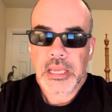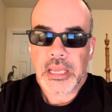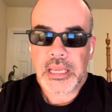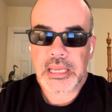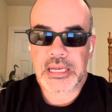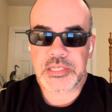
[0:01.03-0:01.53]

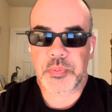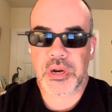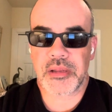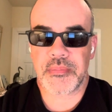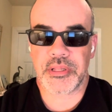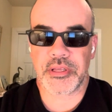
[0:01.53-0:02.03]
Hey guys,
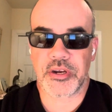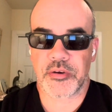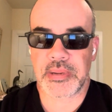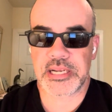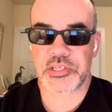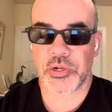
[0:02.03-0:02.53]
Brian Bitler here,
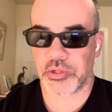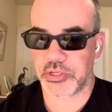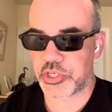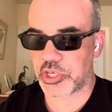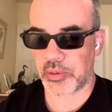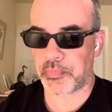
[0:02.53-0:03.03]
my Totally
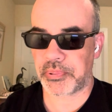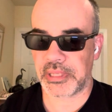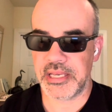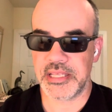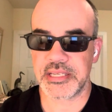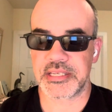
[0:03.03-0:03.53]
Sharp
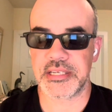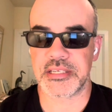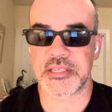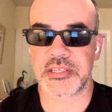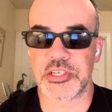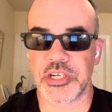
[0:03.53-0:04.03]
Play. This
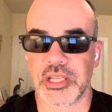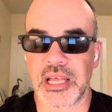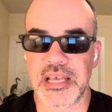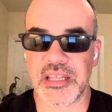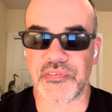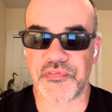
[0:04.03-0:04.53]
is
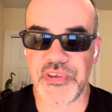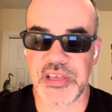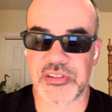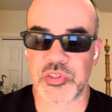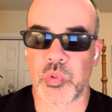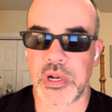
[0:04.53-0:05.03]
July the
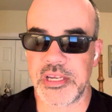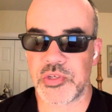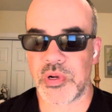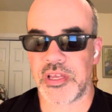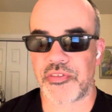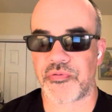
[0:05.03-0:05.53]
5th,
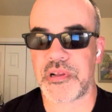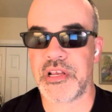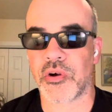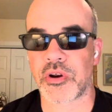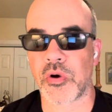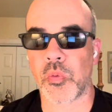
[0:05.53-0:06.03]
2023
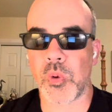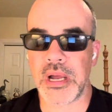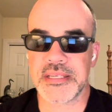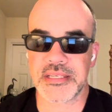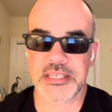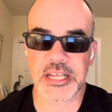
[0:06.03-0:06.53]
on a
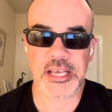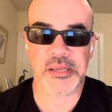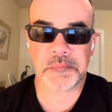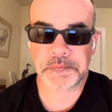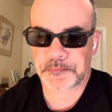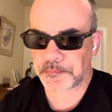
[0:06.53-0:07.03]
Wednesday.
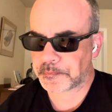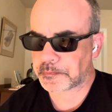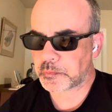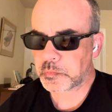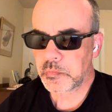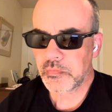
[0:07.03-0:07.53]

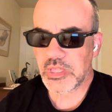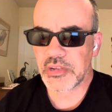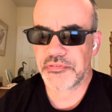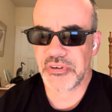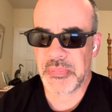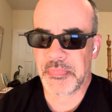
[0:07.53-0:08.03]

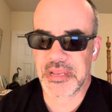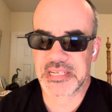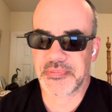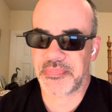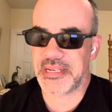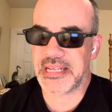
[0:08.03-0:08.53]
Free picks
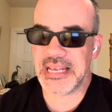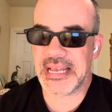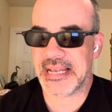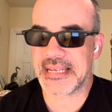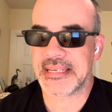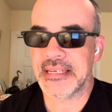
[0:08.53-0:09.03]
have been
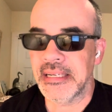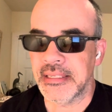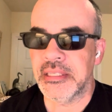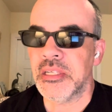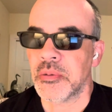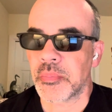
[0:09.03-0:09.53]

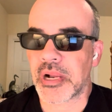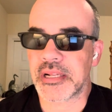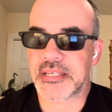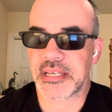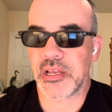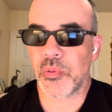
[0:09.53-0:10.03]
but I'll
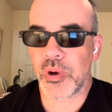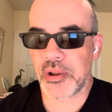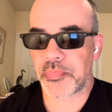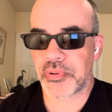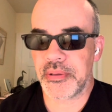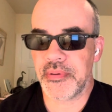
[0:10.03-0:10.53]
tell you
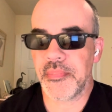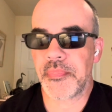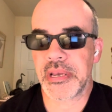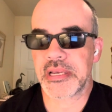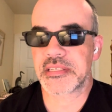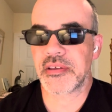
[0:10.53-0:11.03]
what, premium
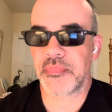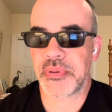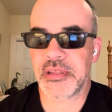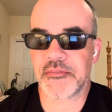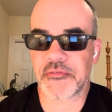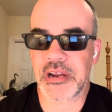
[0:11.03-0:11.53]
picks have
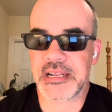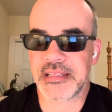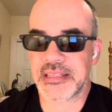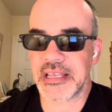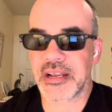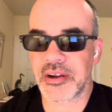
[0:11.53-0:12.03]
been
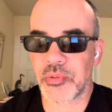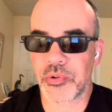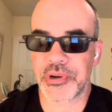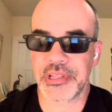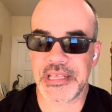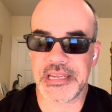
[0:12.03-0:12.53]
right there
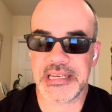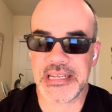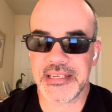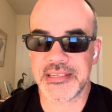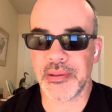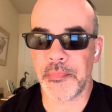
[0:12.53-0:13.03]
where they
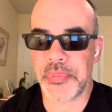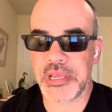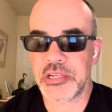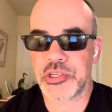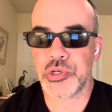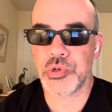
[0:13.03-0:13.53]
need to
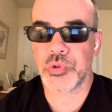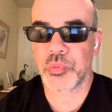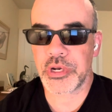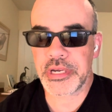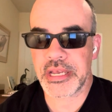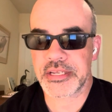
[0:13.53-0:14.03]
be.
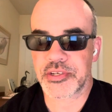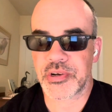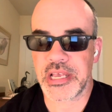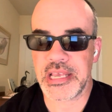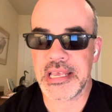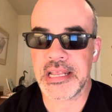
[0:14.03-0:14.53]
2-1
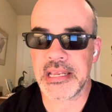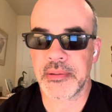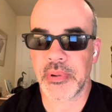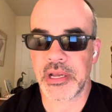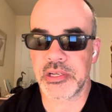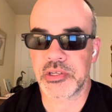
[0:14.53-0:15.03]
yesterday, hitting
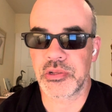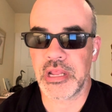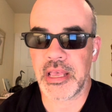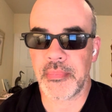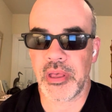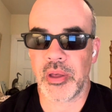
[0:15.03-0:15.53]
my
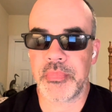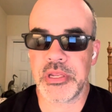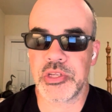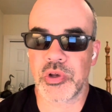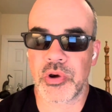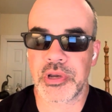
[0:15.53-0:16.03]
MLB
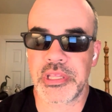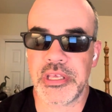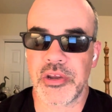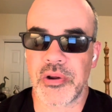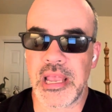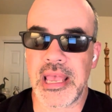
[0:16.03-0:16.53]
Dog of the
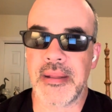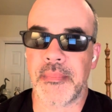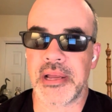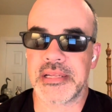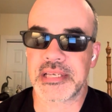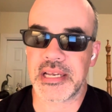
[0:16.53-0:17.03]
Year and
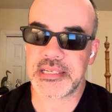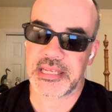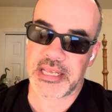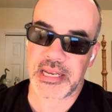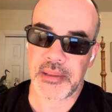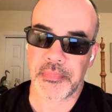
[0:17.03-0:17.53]
my
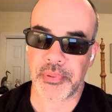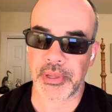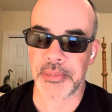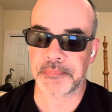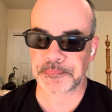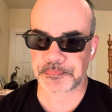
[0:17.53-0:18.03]
Titanium
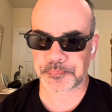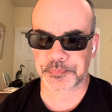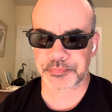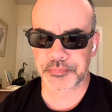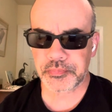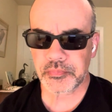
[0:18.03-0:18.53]
Play.
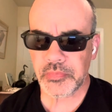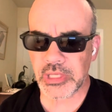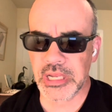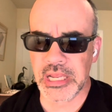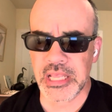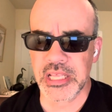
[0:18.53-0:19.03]

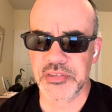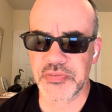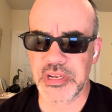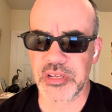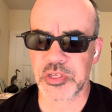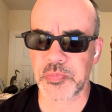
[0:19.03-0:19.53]
This
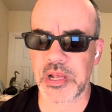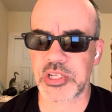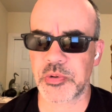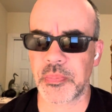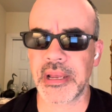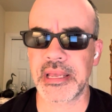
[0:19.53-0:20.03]
video is
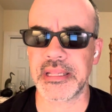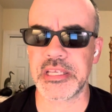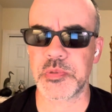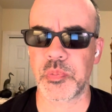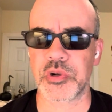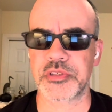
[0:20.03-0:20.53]
sponsored by
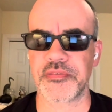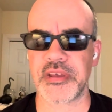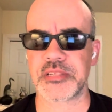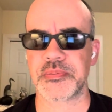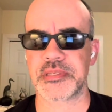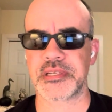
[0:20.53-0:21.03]

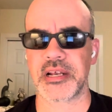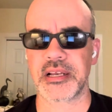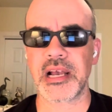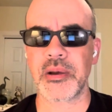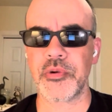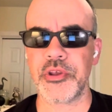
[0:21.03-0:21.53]

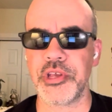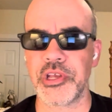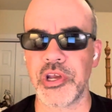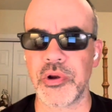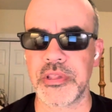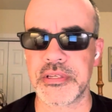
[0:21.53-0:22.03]
EliteSportsInvestments.com, where you can
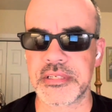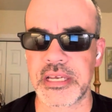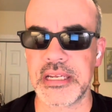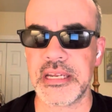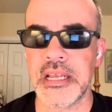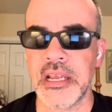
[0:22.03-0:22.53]
go to the
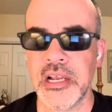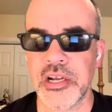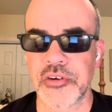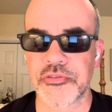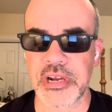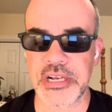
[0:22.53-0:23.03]
site,
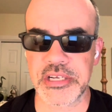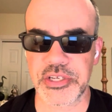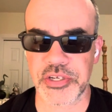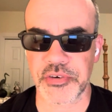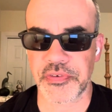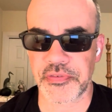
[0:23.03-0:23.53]

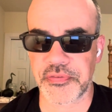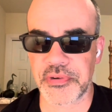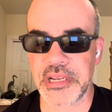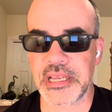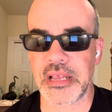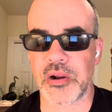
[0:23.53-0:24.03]
register for free,
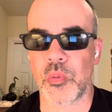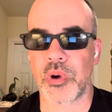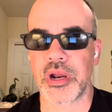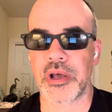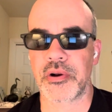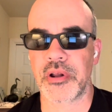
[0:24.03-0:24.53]
and get a
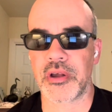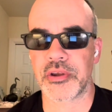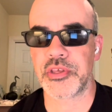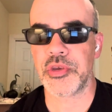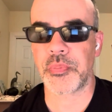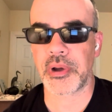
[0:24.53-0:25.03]
$100
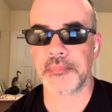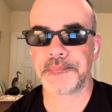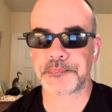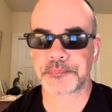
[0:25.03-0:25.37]
coupon